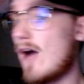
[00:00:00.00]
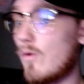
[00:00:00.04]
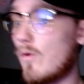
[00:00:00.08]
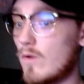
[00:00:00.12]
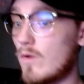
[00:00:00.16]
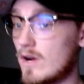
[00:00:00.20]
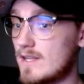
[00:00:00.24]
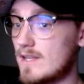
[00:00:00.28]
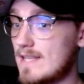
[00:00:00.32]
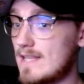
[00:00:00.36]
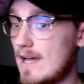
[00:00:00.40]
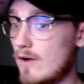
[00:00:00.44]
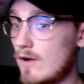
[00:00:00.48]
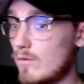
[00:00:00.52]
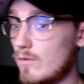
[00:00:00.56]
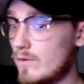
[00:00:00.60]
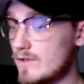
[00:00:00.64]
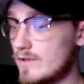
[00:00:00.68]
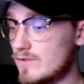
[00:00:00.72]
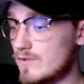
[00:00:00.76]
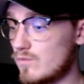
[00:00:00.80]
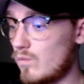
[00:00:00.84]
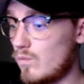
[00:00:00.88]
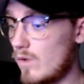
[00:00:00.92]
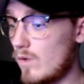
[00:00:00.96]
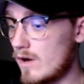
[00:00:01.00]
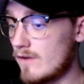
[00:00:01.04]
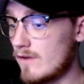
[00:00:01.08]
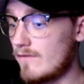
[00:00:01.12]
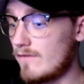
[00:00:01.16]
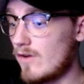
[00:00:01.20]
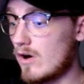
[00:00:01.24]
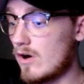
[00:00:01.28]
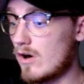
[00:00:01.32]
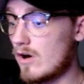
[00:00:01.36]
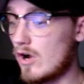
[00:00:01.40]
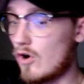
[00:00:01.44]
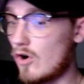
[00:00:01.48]
worked out was one of
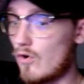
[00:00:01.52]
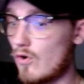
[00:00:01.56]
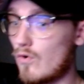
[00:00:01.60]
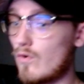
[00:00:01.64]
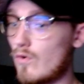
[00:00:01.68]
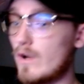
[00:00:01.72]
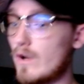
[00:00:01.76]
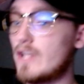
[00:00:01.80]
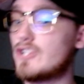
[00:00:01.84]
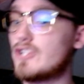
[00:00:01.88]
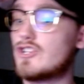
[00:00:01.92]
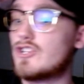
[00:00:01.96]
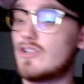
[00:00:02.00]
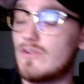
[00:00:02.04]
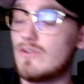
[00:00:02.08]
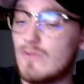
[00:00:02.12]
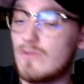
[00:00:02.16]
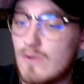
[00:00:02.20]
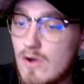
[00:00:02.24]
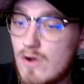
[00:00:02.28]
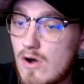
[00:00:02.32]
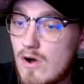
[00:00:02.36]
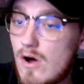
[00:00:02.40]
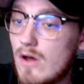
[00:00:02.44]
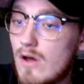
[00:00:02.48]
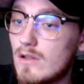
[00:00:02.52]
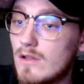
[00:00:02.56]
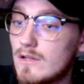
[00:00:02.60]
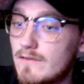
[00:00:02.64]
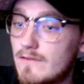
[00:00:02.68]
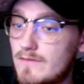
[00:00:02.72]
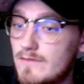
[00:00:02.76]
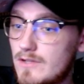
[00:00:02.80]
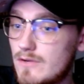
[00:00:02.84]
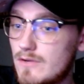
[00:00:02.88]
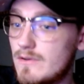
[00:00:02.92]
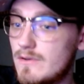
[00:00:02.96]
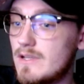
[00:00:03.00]
our original Call
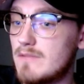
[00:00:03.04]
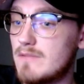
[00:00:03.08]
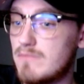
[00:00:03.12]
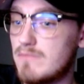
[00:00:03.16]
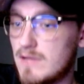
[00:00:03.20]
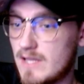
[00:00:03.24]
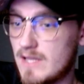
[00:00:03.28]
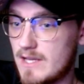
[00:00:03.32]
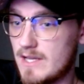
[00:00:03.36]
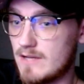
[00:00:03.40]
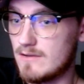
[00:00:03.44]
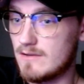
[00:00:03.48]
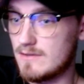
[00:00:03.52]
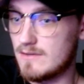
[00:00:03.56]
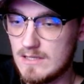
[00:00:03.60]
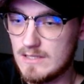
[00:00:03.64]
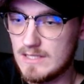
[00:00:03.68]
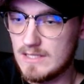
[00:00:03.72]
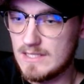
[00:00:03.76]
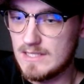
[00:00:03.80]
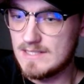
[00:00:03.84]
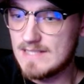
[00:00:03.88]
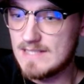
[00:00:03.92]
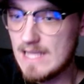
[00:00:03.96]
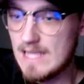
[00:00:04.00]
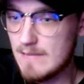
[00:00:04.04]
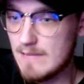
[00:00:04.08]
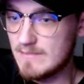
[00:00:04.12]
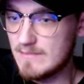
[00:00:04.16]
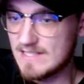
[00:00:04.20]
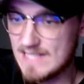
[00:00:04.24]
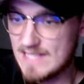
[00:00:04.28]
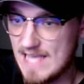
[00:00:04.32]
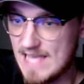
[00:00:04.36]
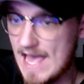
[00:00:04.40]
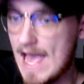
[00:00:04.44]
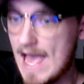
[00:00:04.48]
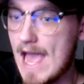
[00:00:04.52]
of Duty players. His name is
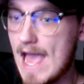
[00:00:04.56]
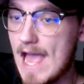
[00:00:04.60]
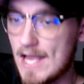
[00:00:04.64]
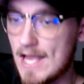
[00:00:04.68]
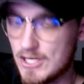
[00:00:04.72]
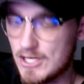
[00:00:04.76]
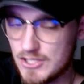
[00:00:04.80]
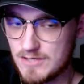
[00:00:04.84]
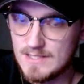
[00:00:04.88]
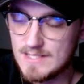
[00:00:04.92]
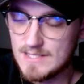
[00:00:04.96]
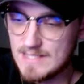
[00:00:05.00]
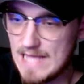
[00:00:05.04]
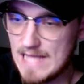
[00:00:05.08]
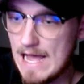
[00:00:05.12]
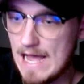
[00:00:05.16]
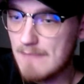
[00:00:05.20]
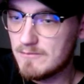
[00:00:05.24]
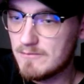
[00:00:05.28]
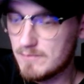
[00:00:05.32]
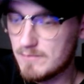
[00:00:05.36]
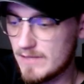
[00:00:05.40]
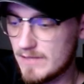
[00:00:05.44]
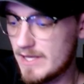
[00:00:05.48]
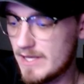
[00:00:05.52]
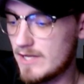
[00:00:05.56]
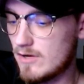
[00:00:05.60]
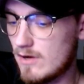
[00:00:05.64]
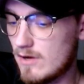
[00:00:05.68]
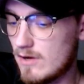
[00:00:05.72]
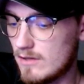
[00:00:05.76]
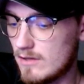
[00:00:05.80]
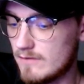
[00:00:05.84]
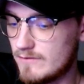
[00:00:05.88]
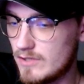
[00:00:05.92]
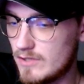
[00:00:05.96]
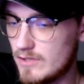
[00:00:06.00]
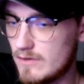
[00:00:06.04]
Cash. Stopped playing
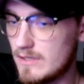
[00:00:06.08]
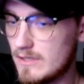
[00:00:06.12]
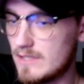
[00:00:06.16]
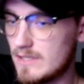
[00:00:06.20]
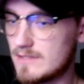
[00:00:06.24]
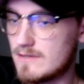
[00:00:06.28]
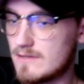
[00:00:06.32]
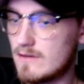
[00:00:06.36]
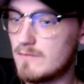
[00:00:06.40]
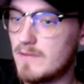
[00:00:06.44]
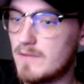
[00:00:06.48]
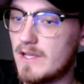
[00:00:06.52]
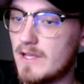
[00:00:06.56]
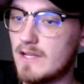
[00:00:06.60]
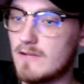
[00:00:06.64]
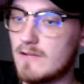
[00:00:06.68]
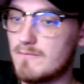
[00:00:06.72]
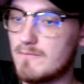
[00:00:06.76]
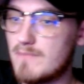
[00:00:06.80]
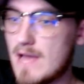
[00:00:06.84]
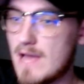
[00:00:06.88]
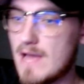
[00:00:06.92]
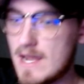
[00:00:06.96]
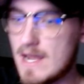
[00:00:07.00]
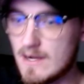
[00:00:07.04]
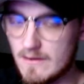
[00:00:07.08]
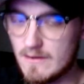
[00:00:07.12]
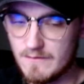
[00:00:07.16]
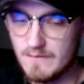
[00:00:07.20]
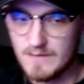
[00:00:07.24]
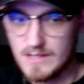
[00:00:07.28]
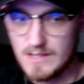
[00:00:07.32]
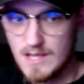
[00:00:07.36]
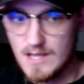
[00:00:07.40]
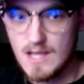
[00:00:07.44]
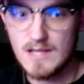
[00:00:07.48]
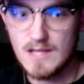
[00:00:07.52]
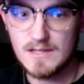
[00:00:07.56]
Call of Duty and started playing competitive
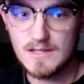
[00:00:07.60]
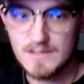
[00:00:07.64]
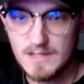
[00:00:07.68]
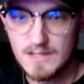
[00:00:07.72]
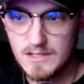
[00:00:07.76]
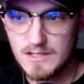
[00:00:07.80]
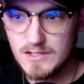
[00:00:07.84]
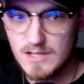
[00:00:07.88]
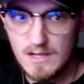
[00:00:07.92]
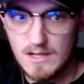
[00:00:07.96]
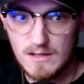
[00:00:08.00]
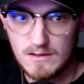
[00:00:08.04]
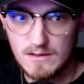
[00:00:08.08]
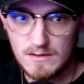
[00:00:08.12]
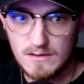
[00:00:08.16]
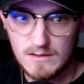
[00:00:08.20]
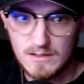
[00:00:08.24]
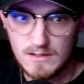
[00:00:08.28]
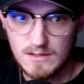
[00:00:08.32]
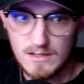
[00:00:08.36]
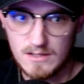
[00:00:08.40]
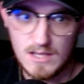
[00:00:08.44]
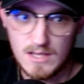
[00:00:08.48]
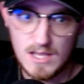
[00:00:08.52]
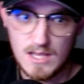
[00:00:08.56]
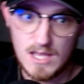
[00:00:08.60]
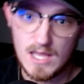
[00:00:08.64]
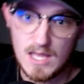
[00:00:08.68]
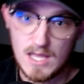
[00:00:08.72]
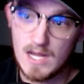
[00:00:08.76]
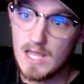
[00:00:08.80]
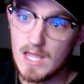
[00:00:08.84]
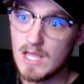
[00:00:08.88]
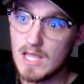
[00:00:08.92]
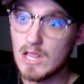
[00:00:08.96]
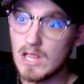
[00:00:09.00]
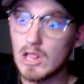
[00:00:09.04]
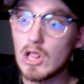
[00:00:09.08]
EASHL. And
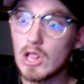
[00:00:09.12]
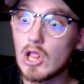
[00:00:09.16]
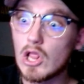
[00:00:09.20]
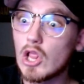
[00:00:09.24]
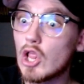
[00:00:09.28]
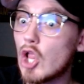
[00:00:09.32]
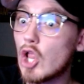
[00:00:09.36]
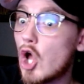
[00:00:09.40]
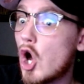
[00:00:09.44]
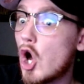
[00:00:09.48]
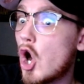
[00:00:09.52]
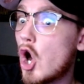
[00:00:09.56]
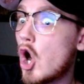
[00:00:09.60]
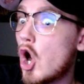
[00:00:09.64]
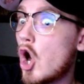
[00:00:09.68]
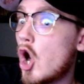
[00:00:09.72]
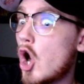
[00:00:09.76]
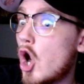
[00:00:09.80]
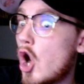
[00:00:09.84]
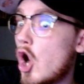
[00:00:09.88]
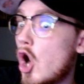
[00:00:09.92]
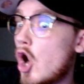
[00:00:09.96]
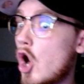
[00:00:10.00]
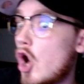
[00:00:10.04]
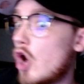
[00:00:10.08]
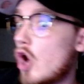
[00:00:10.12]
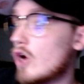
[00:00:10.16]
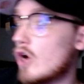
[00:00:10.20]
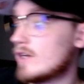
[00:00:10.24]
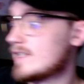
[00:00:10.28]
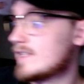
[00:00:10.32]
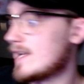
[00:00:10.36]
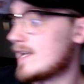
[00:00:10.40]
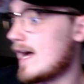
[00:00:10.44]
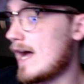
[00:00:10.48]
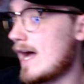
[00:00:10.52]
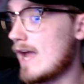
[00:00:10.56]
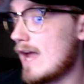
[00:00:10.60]
a
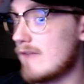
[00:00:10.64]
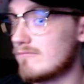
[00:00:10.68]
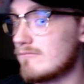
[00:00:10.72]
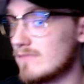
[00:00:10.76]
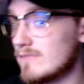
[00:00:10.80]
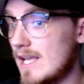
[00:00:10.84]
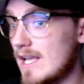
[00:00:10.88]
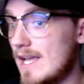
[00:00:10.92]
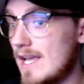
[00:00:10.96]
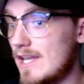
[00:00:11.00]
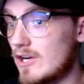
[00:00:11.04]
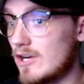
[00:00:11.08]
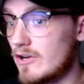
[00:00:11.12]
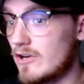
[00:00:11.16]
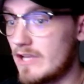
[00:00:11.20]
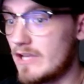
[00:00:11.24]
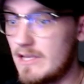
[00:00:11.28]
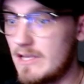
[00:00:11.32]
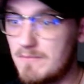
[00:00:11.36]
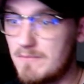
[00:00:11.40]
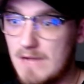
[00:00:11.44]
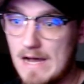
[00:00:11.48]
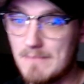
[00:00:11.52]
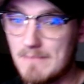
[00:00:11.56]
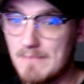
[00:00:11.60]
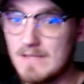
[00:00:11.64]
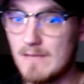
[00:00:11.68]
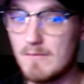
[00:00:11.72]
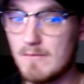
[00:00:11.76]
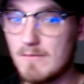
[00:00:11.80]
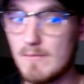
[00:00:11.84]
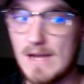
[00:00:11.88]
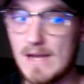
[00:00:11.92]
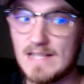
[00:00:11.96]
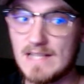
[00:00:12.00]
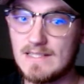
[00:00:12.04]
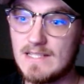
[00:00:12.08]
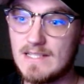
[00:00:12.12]
long time later, he popped up in
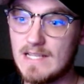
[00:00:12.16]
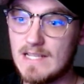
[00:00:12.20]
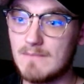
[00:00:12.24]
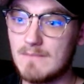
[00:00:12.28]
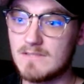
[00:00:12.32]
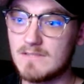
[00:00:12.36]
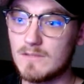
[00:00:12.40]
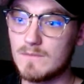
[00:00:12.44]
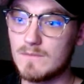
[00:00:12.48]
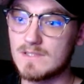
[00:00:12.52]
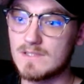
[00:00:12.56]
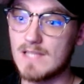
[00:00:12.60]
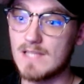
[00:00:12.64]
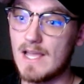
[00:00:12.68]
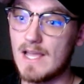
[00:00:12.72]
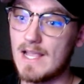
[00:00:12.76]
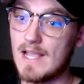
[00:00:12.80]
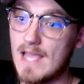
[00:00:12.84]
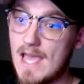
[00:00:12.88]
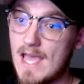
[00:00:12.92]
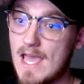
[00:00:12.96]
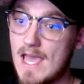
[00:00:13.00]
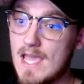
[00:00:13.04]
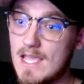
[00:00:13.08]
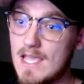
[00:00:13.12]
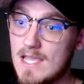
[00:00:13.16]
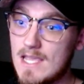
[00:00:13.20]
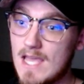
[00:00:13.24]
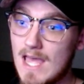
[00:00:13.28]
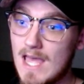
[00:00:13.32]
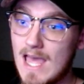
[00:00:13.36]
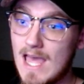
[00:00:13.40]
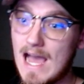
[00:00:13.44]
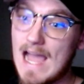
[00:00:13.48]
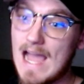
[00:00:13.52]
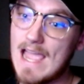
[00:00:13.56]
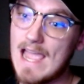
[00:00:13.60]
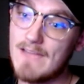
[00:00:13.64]
my DMs and was like, hey,
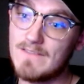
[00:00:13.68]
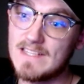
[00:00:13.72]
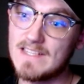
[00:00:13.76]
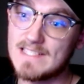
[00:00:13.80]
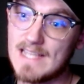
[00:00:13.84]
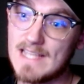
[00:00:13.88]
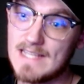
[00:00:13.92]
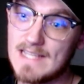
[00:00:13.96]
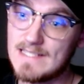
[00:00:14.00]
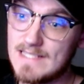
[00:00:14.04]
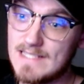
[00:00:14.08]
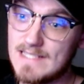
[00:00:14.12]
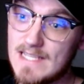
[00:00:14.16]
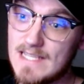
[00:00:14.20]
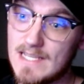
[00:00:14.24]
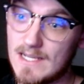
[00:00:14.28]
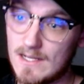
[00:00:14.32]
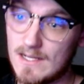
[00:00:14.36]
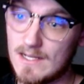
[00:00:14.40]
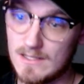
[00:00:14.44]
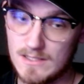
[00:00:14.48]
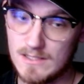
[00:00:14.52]
I have this idea.